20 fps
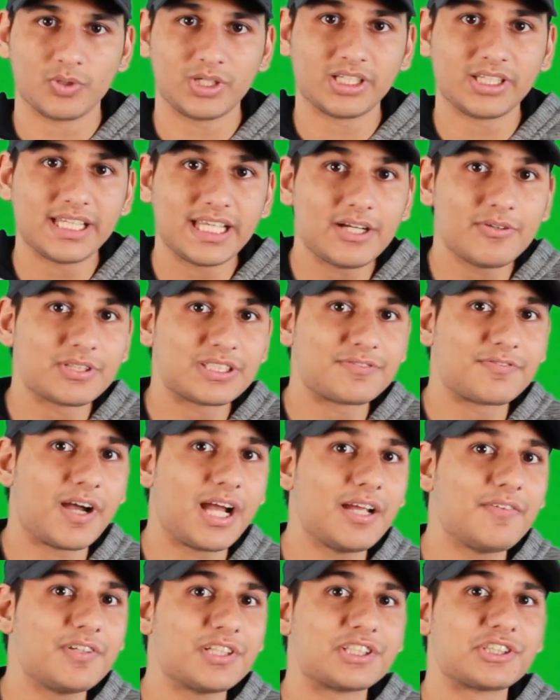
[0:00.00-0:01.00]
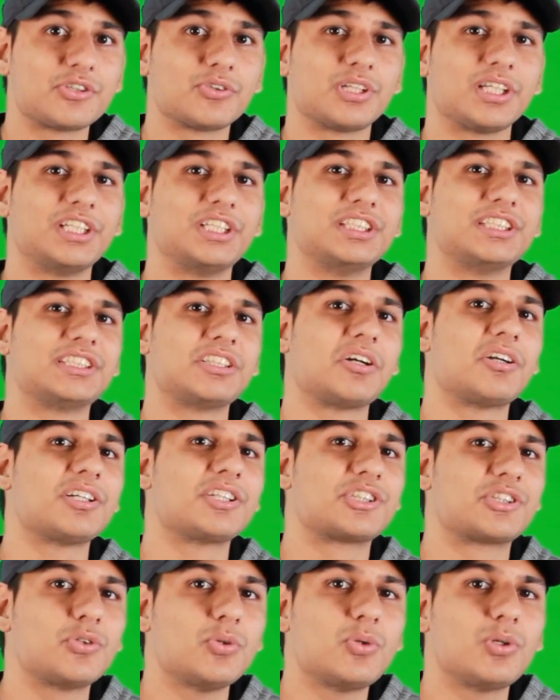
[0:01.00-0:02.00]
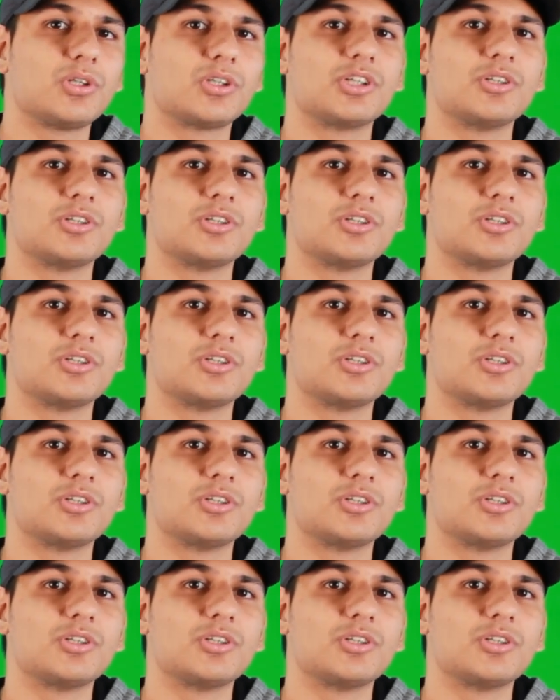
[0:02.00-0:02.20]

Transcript: When Aaliyah was 5 years old and she started school,